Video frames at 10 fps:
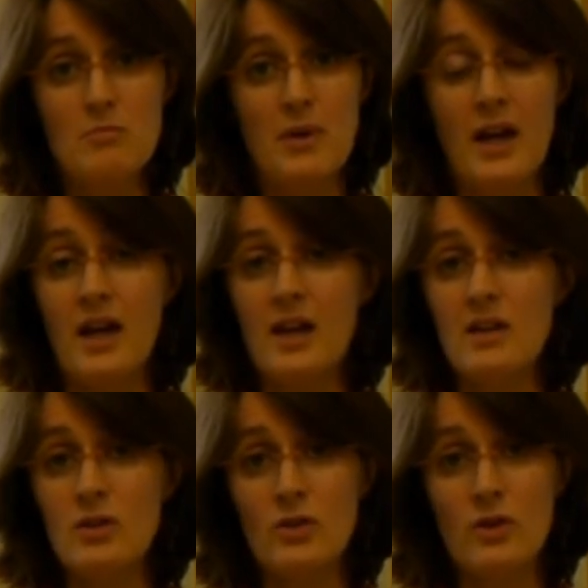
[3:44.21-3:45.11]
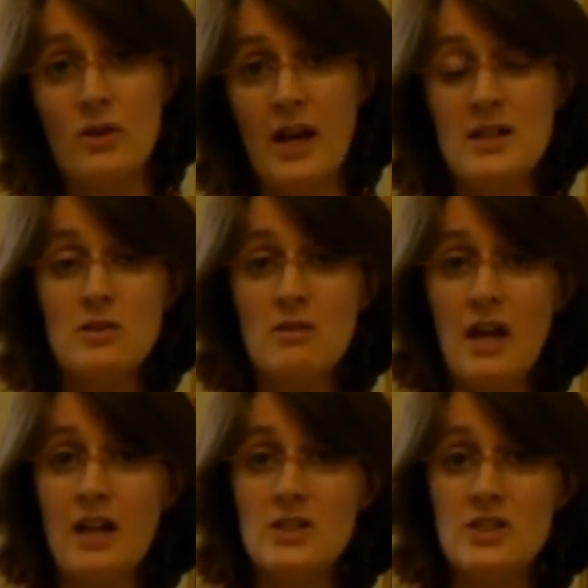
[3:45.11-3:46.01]
by your
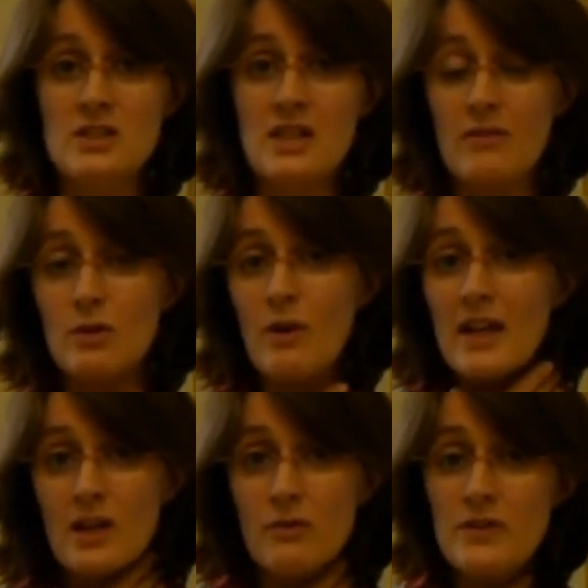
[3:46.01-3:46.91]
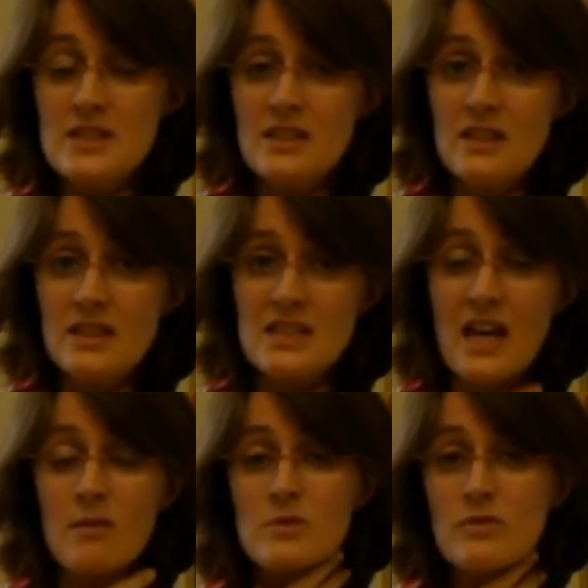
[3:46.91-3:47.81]
endocrinologist having regular physical exams,